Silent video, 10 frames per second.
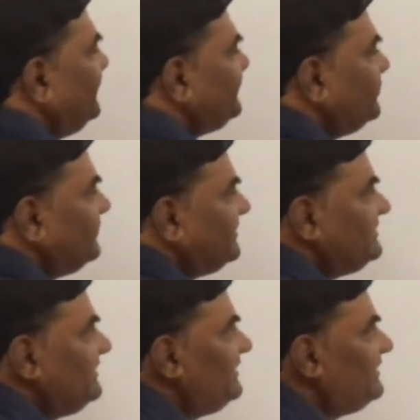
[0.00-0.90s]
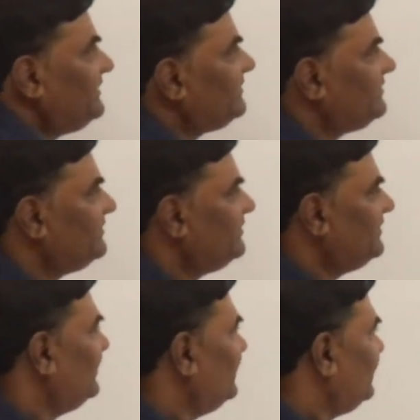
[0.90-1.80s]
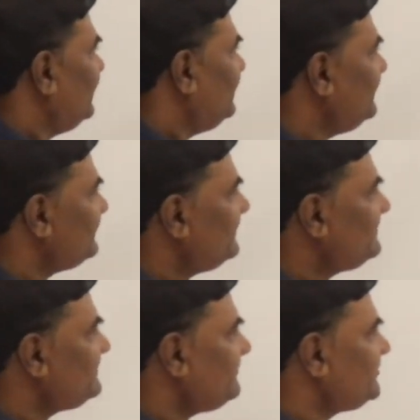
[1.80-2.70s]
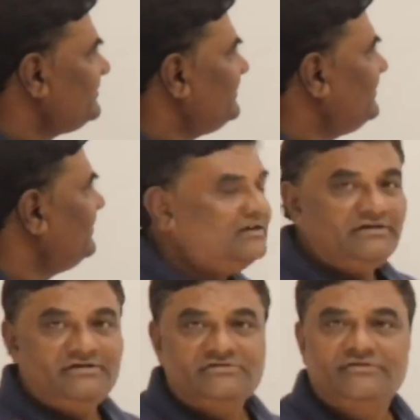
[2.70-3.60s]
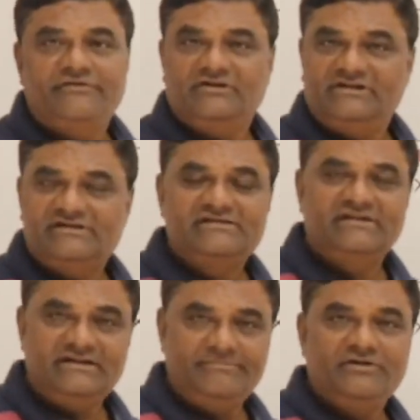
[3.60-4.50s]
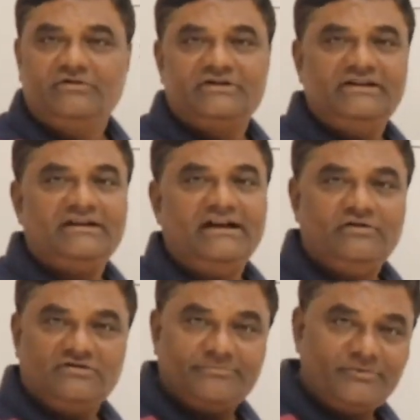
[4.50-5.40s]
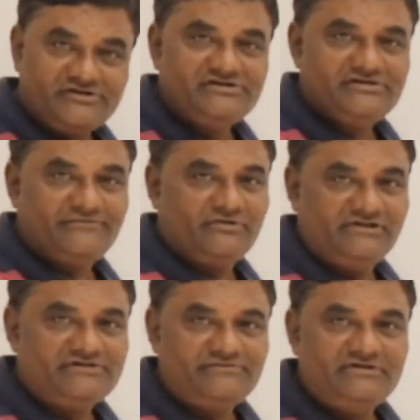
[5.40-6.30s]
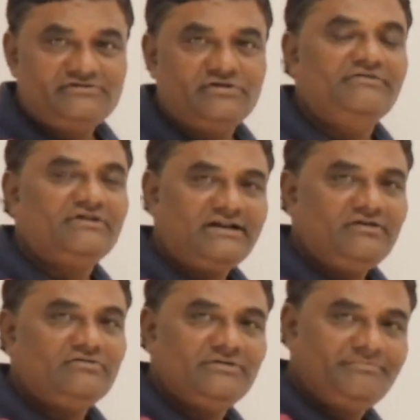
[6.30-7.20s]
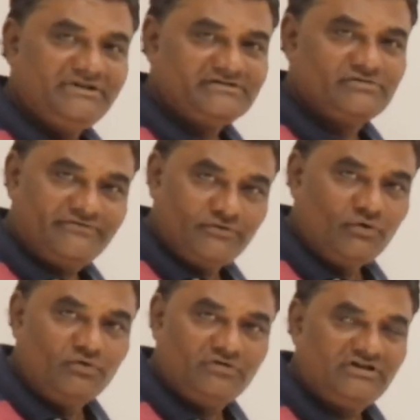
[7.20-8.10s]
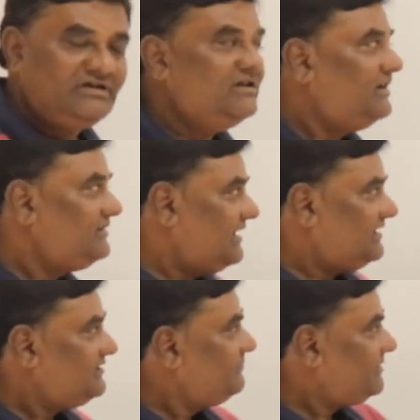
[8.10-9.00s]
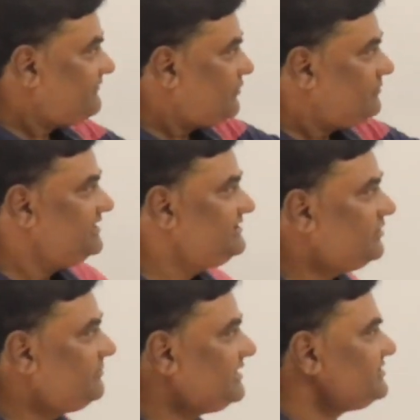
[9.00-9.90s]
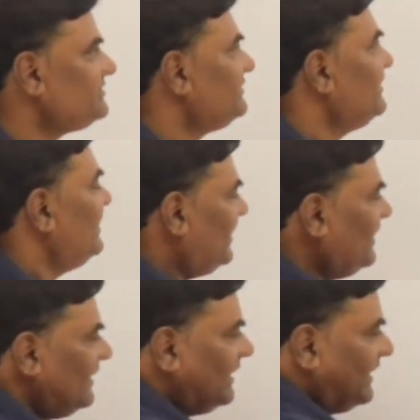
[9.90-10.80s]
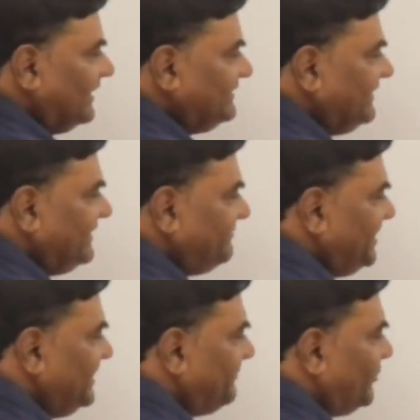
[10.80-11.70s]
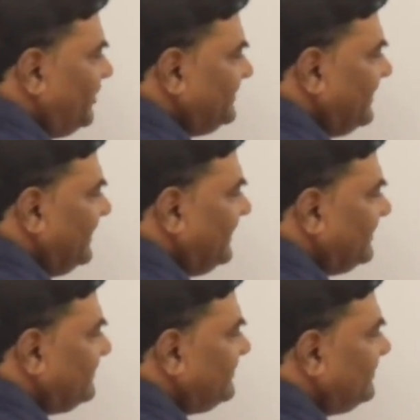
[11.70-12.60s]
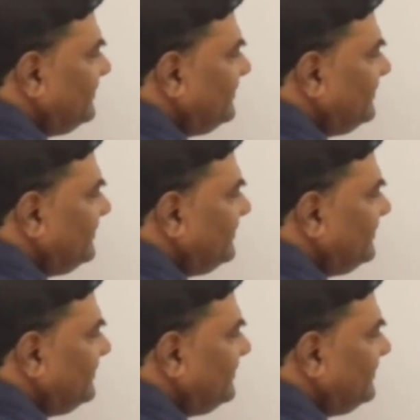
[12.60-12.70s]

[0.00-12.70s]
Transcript: and this node is deleted. These are the steps. So for this, let me quickly write on the procedure for this one. So I will write on the pieces of code that perform these operations. I need P upon head.